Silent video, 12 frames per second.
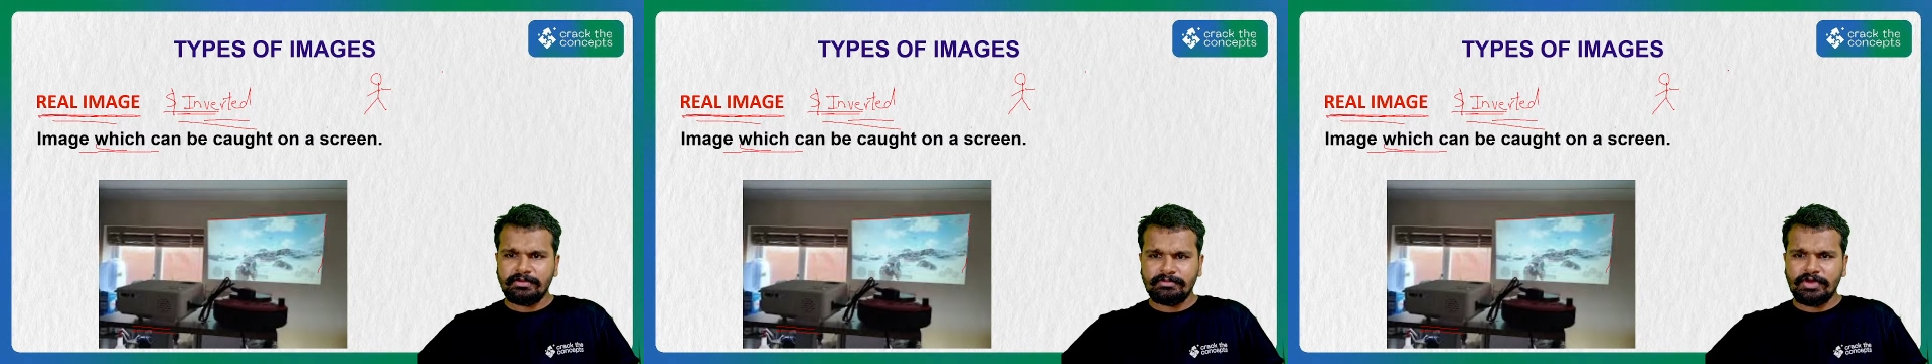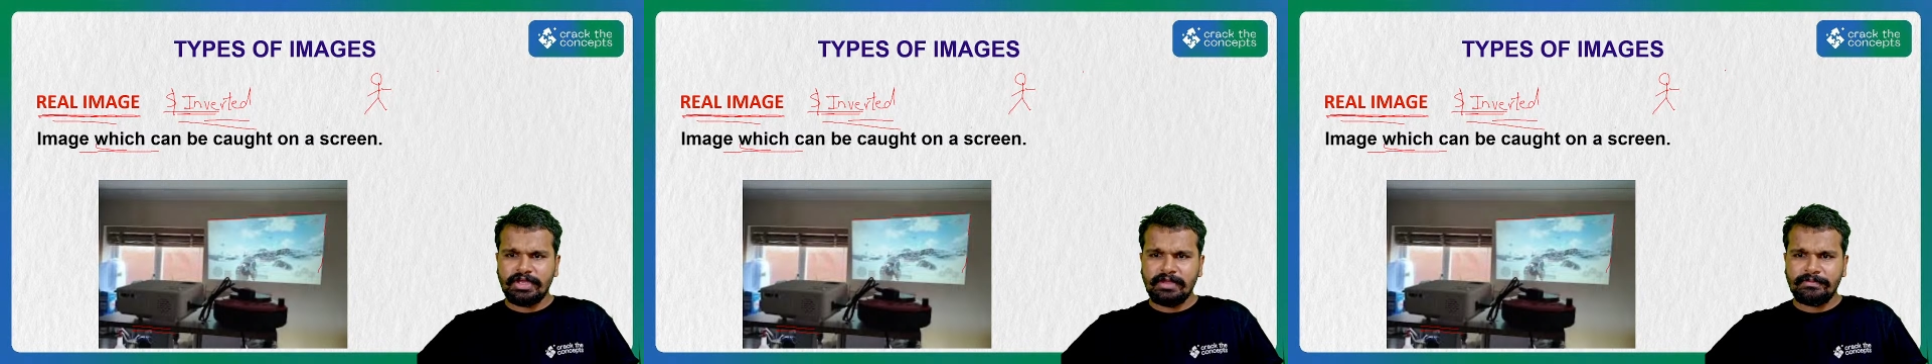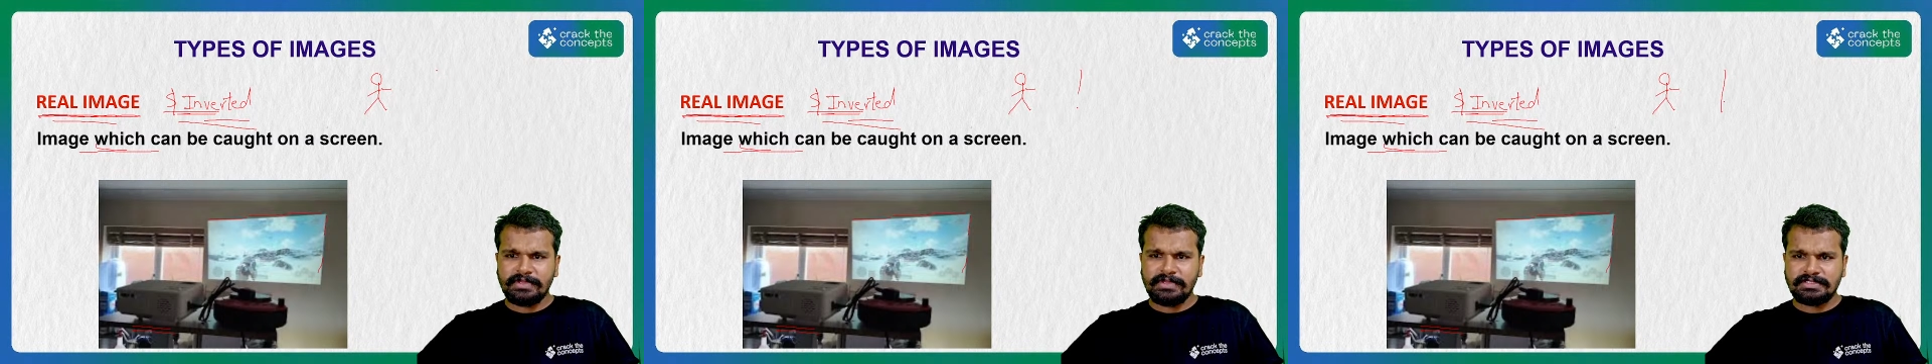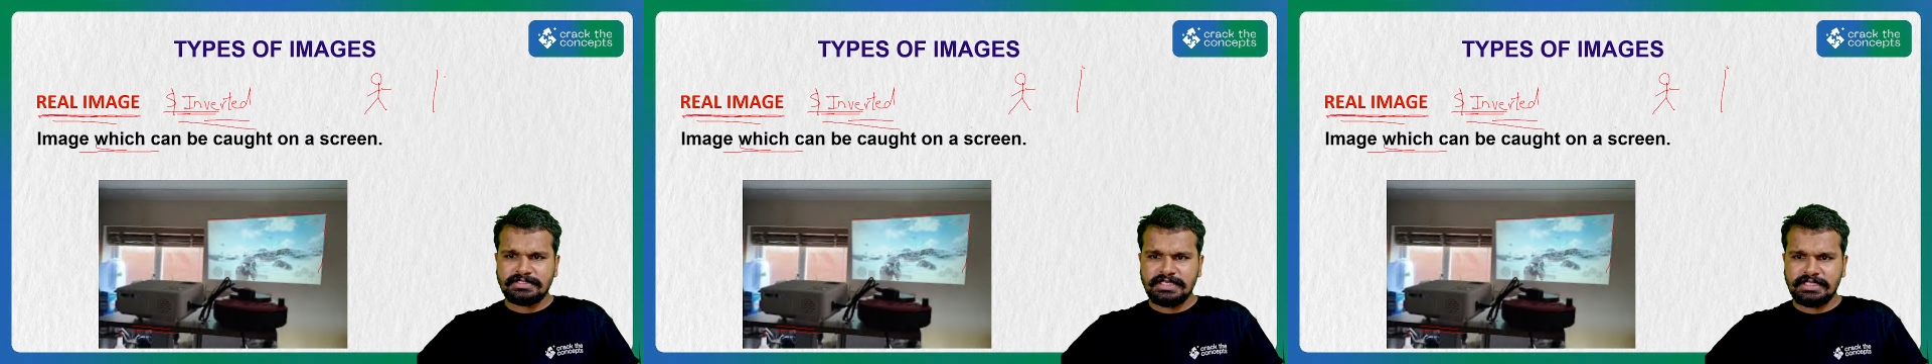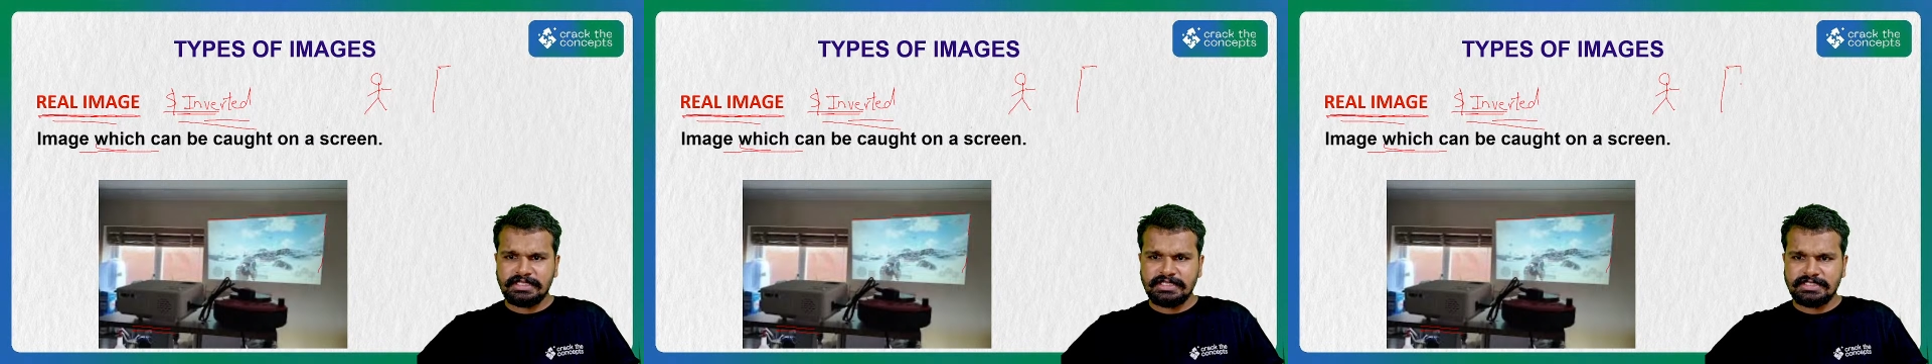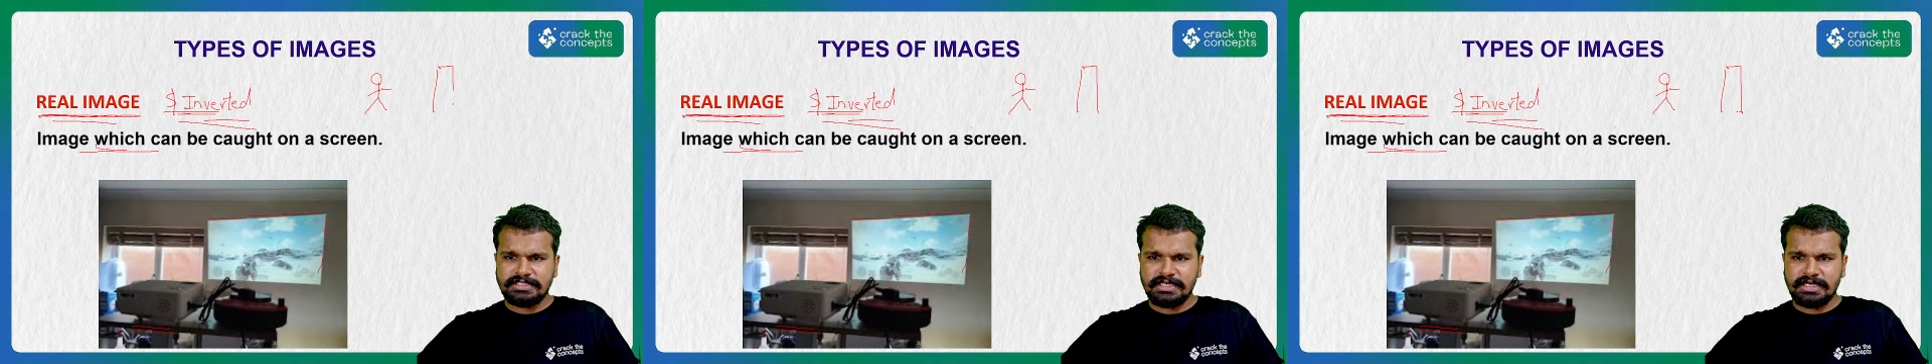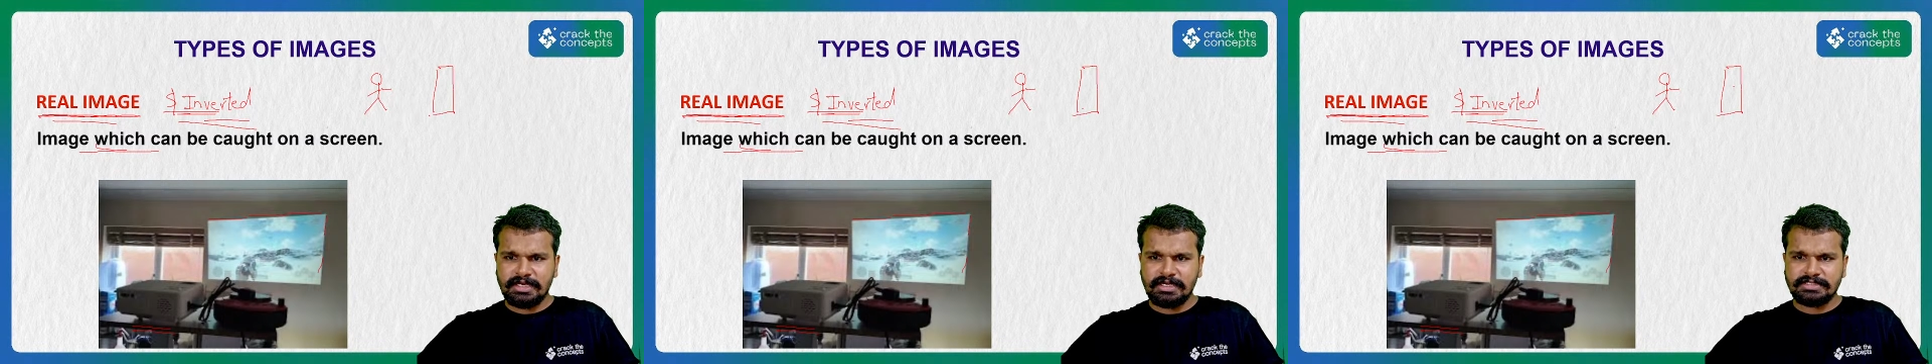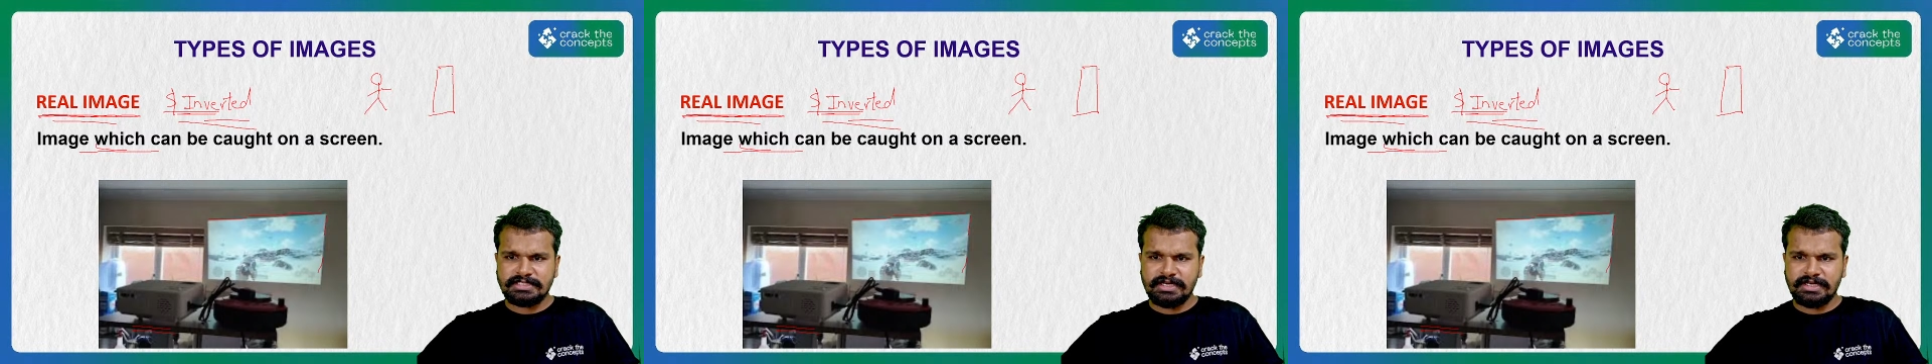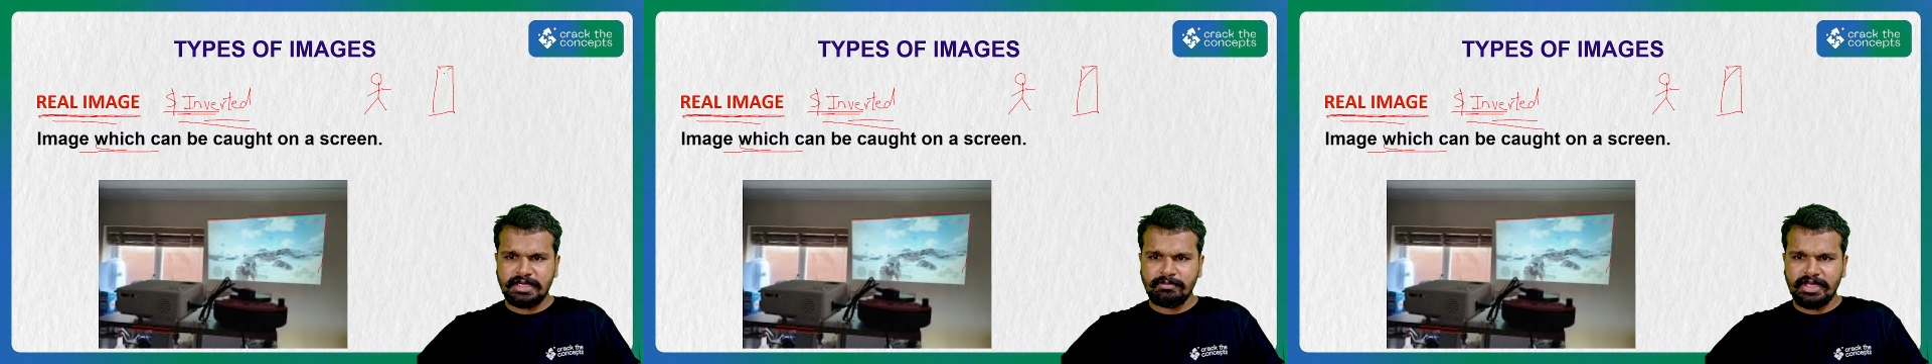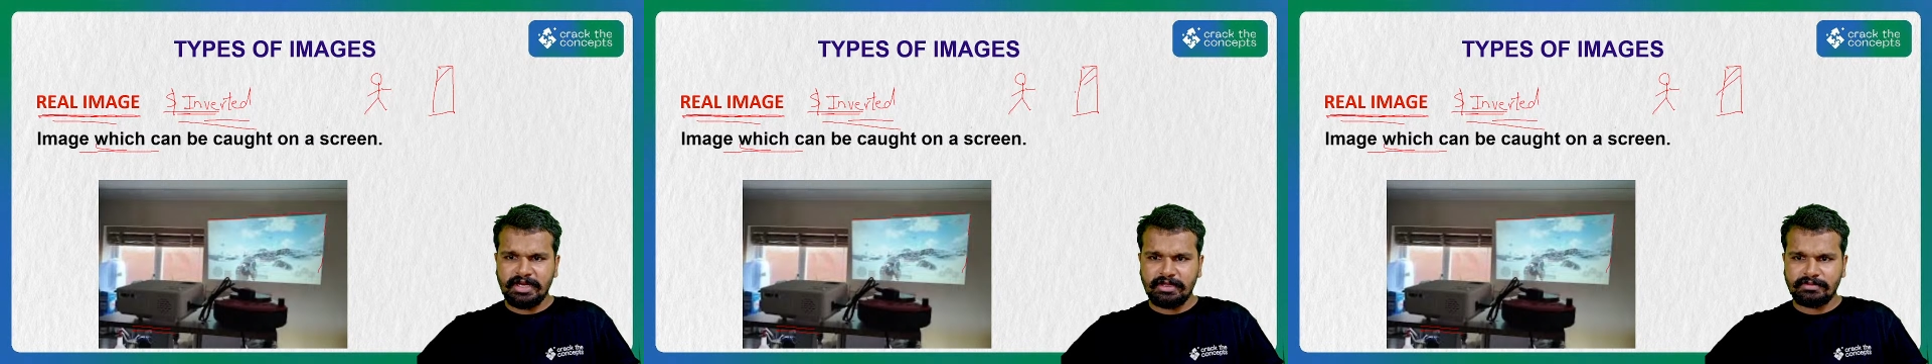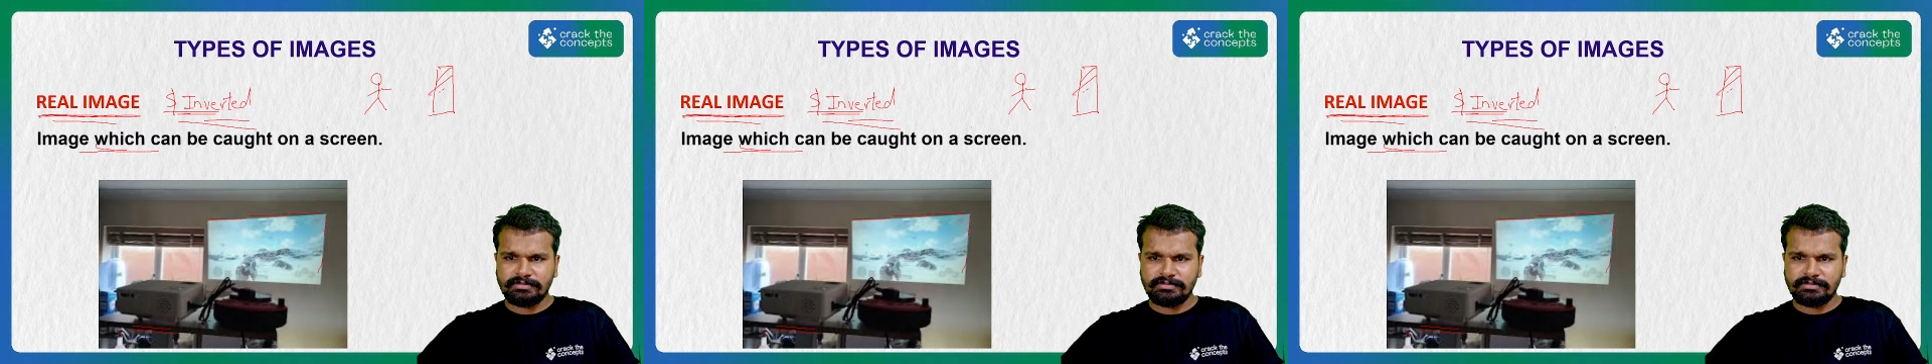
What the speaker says: Okay. See, this is a certain mirror,